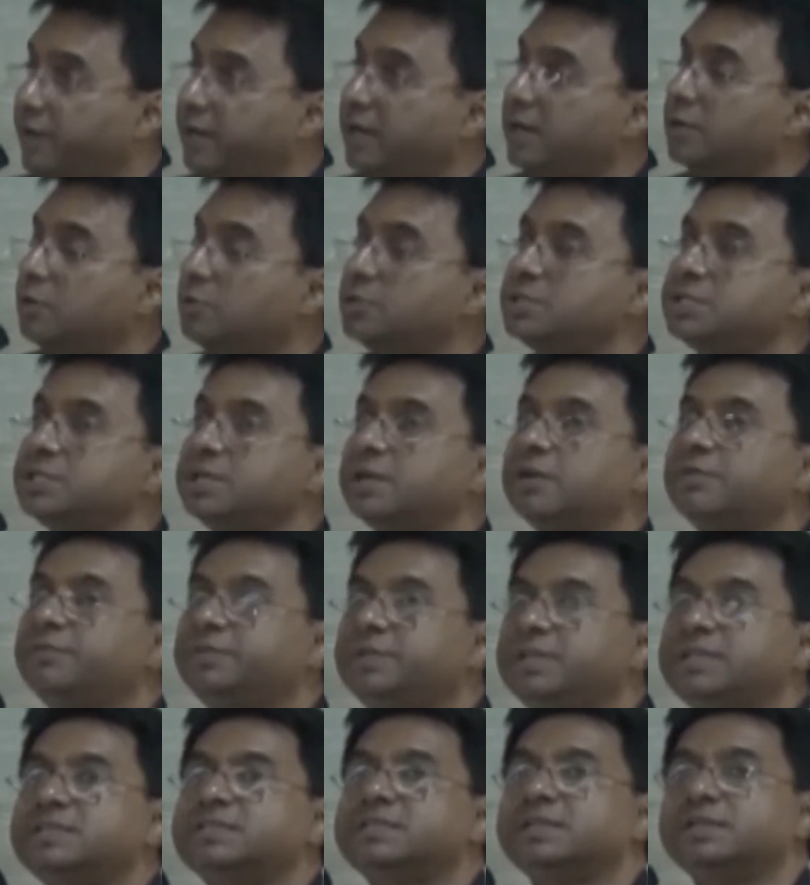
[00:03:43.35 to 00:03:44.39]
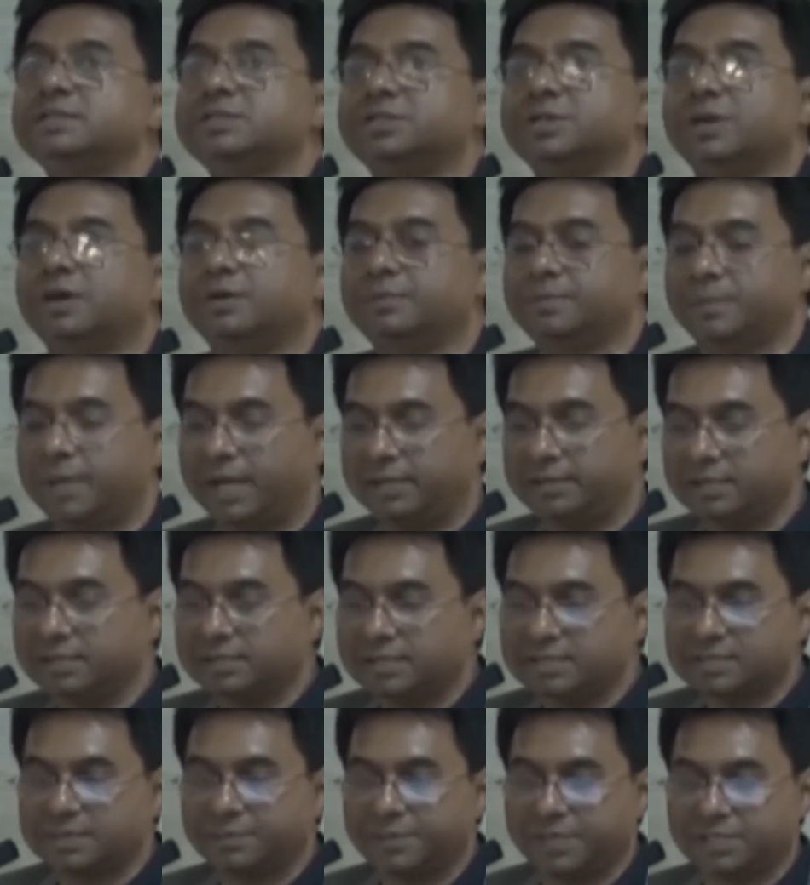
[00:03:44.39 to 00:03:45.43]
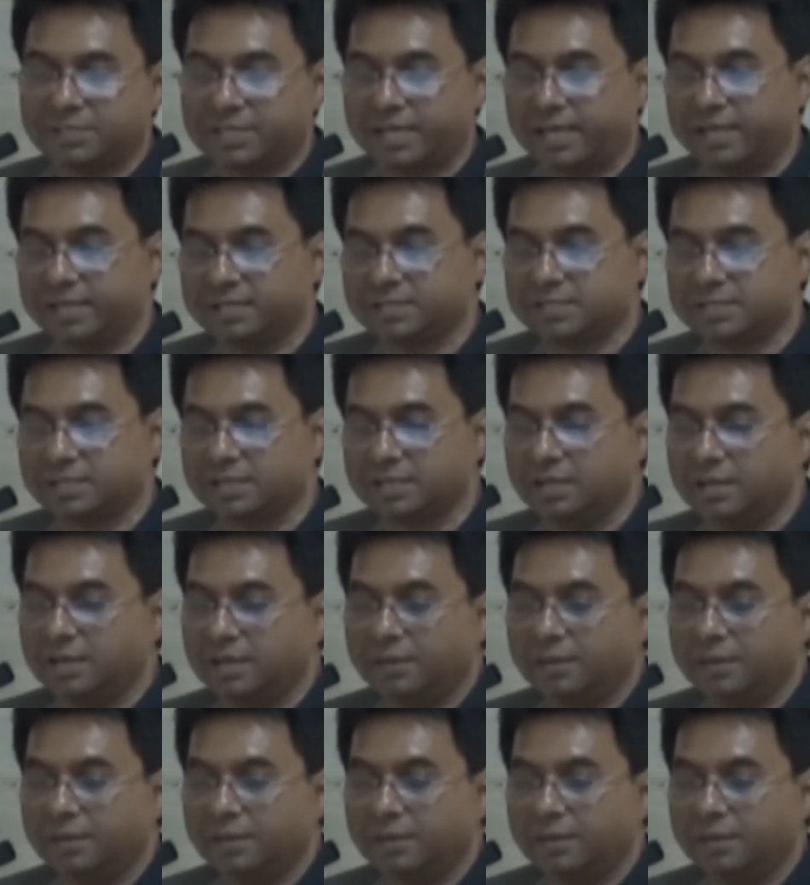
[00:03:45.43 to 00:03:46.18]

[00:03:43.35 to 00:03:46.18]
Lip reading: low share of decent job, I think this is a big challenge.